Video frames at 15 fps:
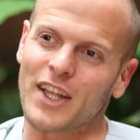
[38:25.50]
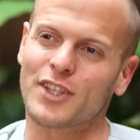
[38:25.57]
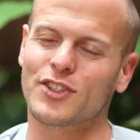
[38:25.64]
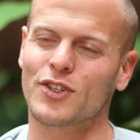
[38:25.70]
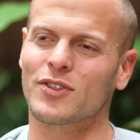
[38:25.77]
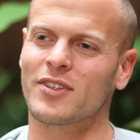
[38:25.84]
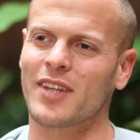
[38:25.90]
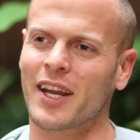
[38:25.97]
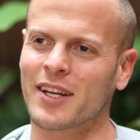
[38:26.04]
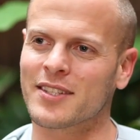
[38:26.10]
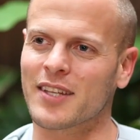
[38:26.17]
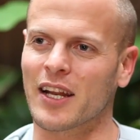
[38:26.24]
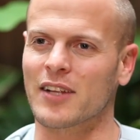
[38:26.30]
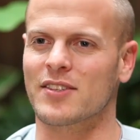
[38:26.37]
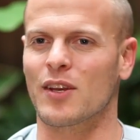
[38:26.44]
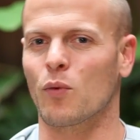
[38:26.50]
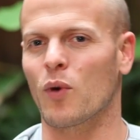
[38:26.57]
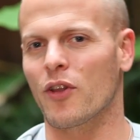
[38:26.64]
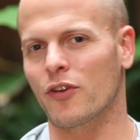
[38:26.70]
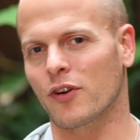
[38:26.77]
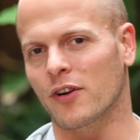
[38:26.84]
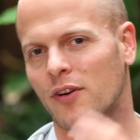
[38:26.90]
so to that extent, I'd say
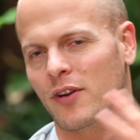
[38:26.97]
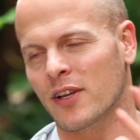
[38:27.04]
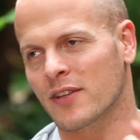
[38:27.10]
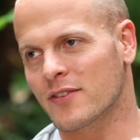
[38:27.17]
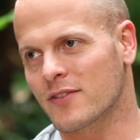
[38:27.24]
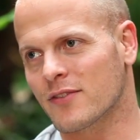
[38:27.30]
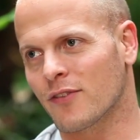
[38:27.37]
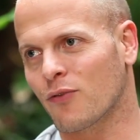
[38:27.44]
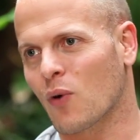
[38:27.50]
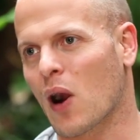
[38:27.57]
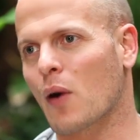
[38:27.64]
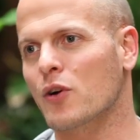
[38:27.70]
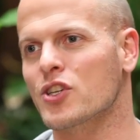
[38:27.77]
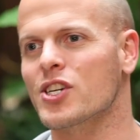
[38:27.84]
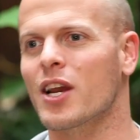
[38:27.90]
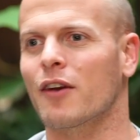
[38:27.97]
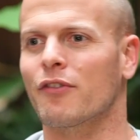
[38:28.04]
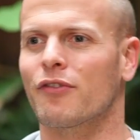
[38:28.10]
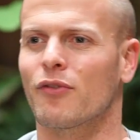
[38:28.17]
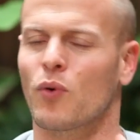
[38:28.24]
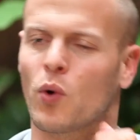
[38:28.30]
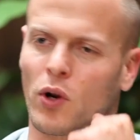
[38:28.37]
whether it's the 4-Hour
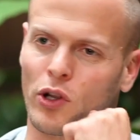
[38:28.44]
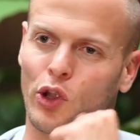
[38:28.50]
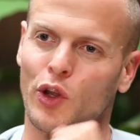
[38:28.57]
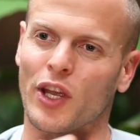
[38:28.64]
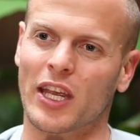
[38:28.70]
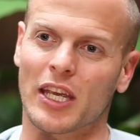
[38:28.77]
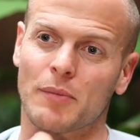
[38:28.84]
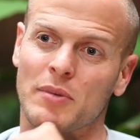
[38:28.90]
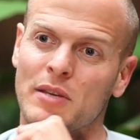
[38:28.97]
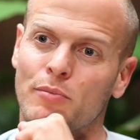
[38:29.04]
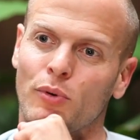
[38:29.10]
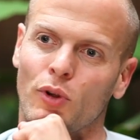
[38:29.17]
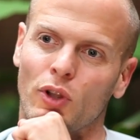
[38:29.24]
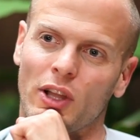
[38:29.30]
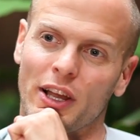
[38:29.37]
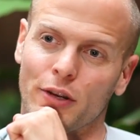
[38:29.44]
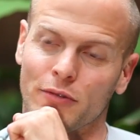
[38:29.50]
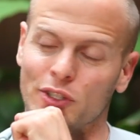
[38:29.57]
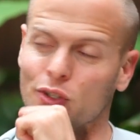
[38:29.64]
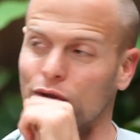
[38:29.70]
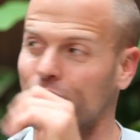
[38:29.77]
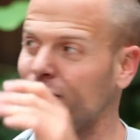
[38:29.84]
Chef or looking at people like
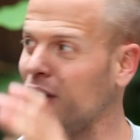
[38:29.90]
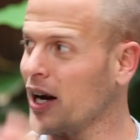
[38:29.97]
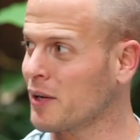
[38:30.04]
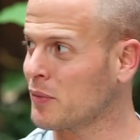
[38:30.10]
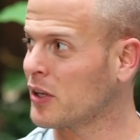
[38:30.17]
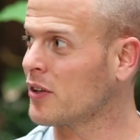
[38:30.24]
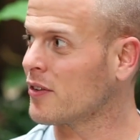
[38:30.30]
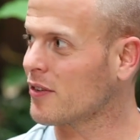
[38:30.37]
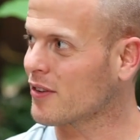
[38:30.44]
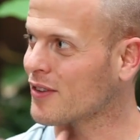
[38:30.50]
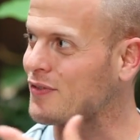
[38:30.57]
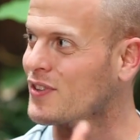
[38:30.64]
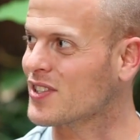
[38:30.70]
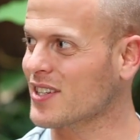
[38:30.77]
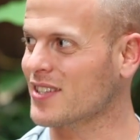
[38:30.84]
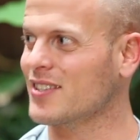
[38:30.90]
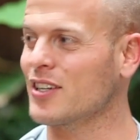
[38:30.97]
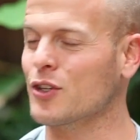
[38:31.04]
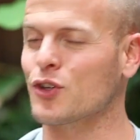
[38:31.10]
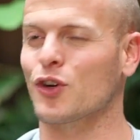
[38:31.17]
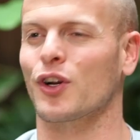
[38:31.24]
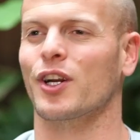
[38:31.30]
Richard Feynman, the physics
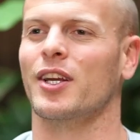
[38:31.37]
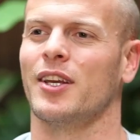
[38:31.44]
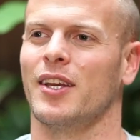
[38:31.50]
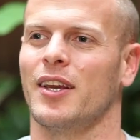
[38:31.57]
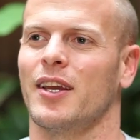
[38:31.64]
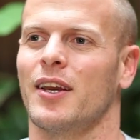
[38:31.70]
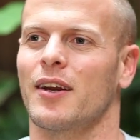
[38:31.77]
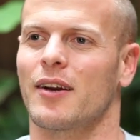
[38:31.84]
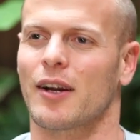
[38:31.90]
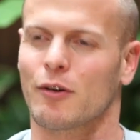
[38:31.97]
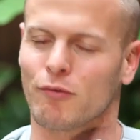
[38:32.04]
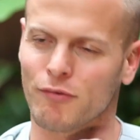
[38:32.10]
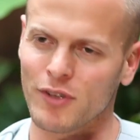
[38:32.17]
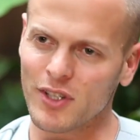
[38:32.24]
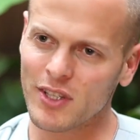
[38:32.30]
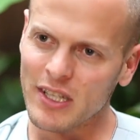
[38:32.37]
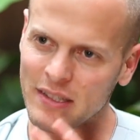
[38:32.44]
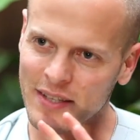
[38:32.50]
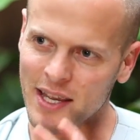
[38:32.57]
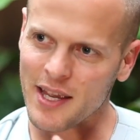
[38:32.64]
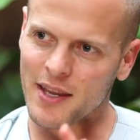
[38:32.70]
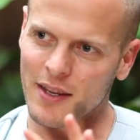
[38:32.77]
teacher, like really
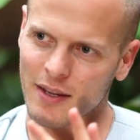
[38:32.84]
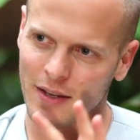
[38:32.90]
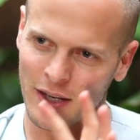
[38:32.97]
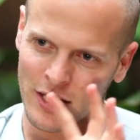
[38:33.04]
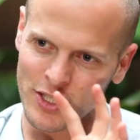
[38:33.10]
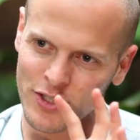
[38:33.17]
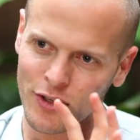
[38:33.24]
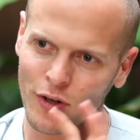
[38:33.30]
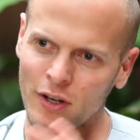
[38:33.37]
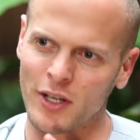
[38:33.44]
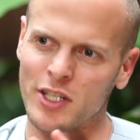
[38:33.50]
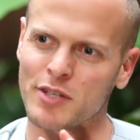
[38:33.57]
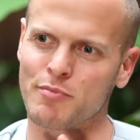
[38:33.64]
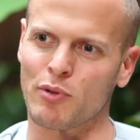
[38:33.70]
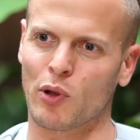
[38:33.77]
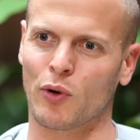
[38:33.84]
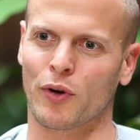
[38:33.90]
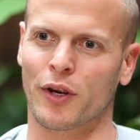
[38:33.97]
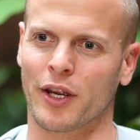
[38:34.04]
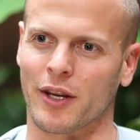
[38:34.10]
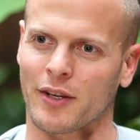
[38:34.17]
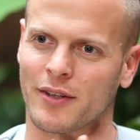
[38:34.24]
start
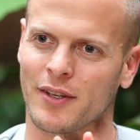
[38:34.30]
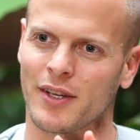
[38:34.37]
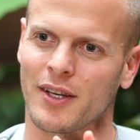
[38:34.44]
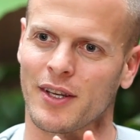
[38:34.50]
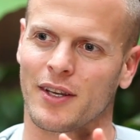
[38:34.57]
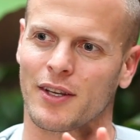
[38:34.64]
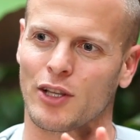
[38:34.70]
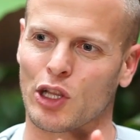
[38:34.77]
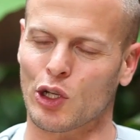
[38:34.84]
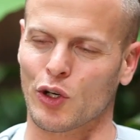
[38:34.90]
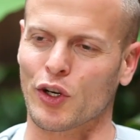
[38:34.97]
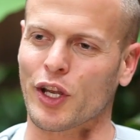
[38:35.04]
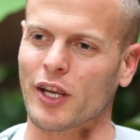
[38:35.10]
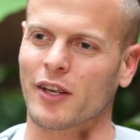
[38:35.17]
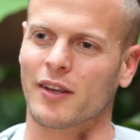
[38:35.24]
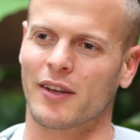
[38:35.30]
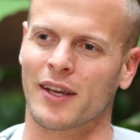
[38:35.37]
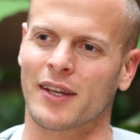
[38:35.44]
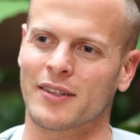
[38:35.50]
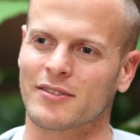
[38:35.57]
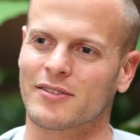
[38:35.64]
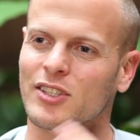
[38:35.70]
exploring learning
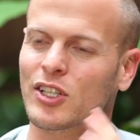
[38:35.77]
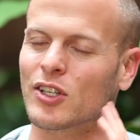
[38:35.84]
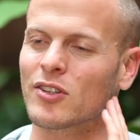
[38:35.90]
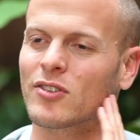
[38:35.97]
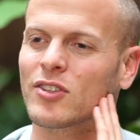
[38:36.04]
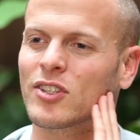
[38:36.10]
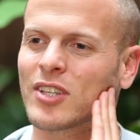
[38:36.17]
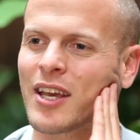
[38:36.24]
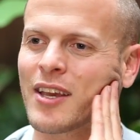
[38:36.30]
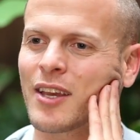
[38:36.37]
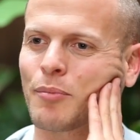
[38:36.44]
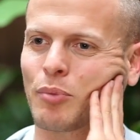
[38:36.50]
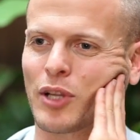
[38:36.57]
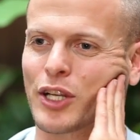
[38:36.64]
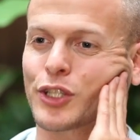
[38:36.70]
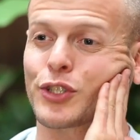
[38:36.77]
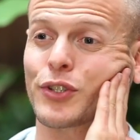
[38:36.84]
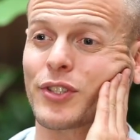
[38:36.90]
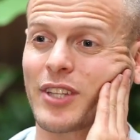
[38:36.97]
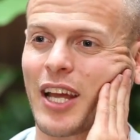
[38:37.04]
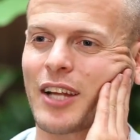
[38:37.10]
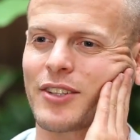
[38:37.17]
and take pleasure
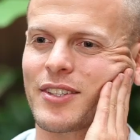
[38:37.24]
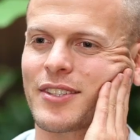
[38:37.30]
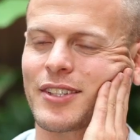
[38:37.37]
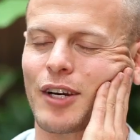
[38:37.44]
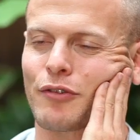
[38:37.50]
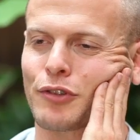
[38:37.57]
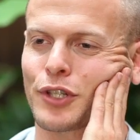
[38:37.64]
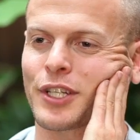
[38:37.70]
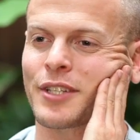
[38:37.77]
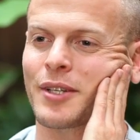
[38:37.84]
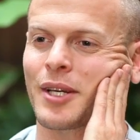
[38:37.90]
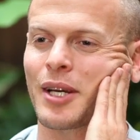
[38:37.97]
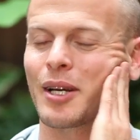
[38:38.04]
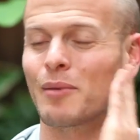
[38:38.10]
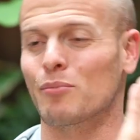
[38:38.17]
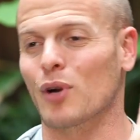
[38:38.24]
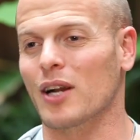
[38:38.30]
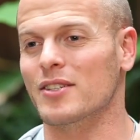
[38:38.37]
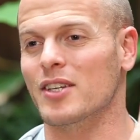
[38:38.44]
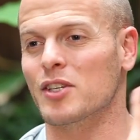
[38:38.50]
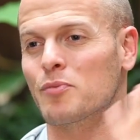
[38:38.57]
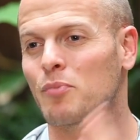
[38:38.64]
in that discovery
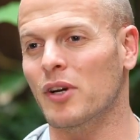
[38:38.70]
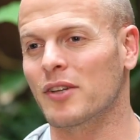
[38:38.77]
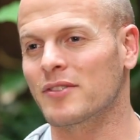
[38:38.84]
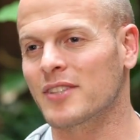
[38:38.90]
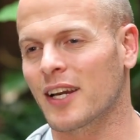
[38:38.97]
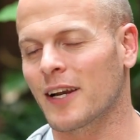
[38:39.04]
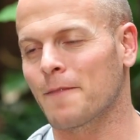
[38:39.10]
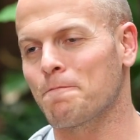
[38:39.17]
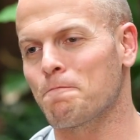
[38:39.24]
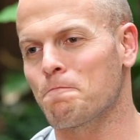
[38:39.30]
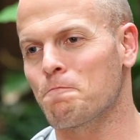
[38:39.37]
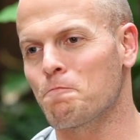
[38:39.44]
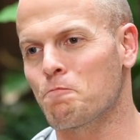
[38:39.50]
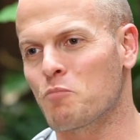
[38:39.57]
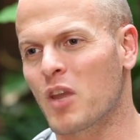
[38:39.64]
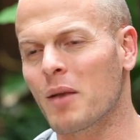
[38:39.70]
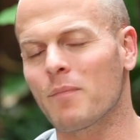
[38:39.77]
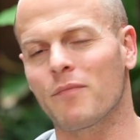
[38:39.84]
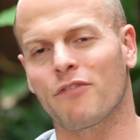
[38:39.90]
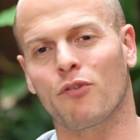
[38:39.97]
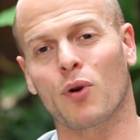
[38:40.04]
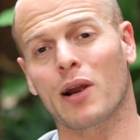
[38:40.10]
process. But
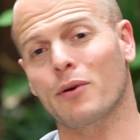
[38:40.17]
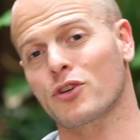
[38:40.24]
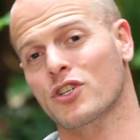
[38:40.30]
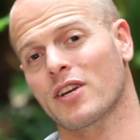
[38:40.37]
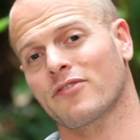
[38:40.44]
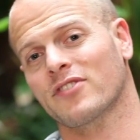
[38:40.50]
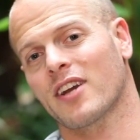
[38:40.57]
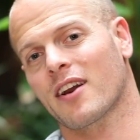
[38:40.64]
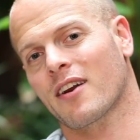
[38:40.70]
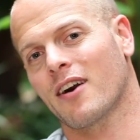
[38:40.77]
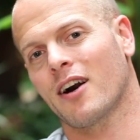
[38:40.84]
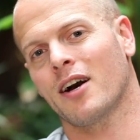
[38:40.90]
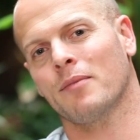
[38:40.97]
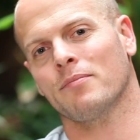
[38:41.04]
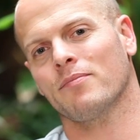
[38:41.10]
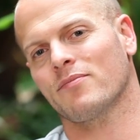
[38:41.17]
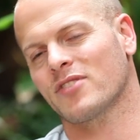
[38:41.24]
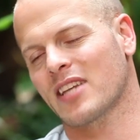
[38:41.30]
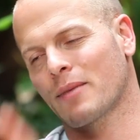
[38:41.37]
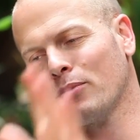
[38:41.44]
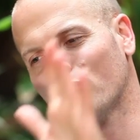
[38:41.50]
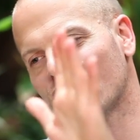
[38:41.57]
4hourchef.com,
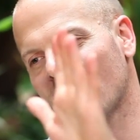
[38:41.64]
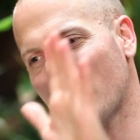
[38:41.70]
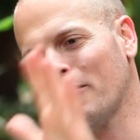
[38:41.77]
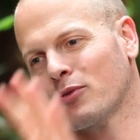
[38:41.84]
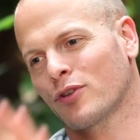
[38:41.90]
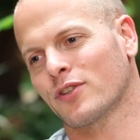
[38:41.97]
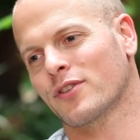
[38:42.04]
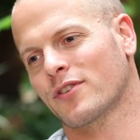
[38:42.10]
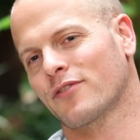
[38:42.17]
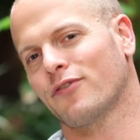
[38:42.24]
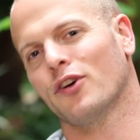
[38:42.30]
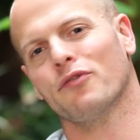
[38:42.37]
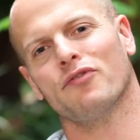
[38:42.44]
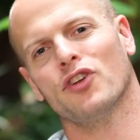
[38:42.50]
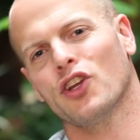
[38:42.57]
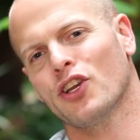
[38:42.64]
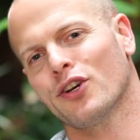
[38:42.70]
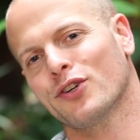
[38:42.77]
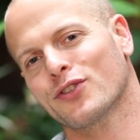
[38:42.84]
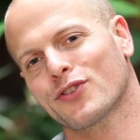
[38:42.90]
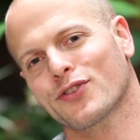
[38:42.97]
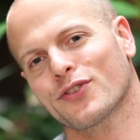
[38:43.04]
sample chapters, fun
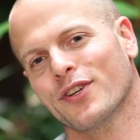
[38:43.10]
videos.